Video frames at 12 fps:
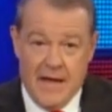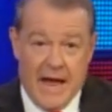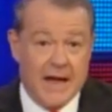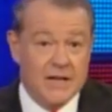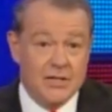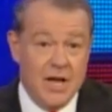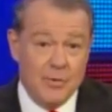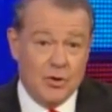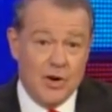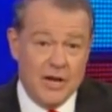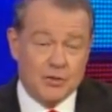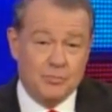And
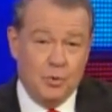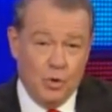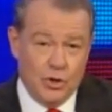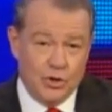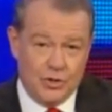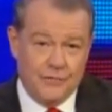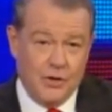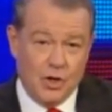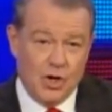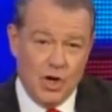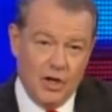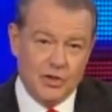Democrats push for
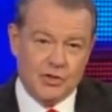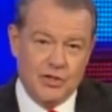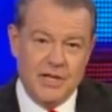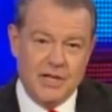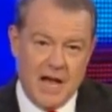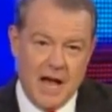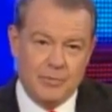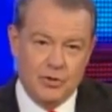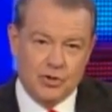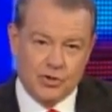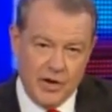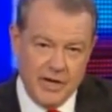costly
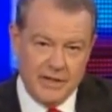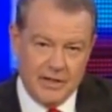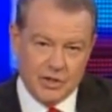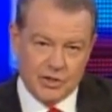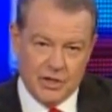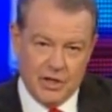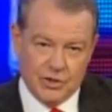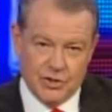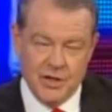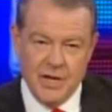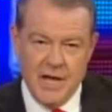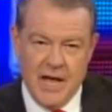cap-and-trade
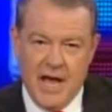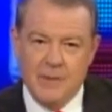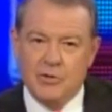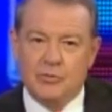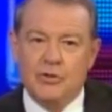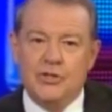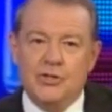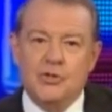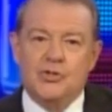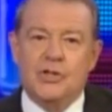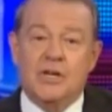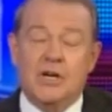legislation aimed at
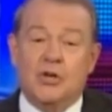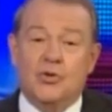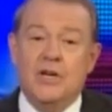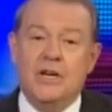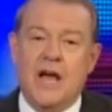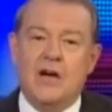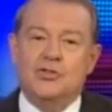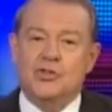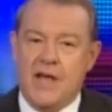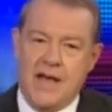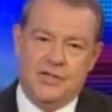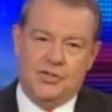reducing greenhouse
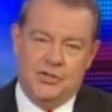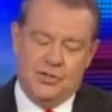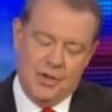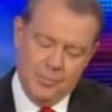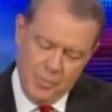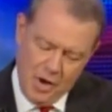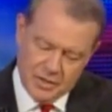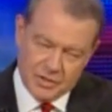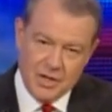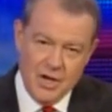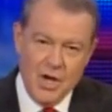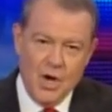gases. But
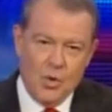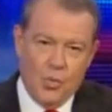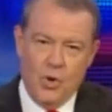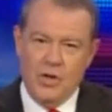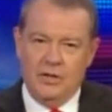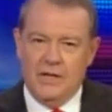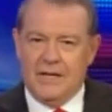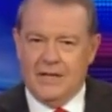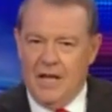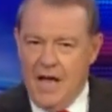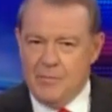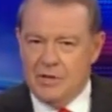will
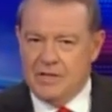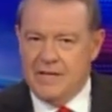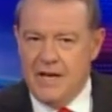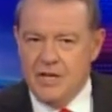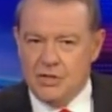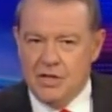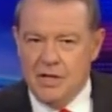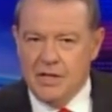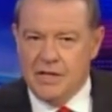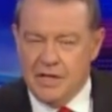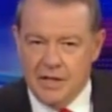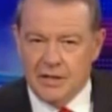ClimateGate
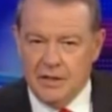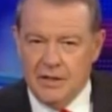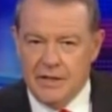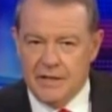kill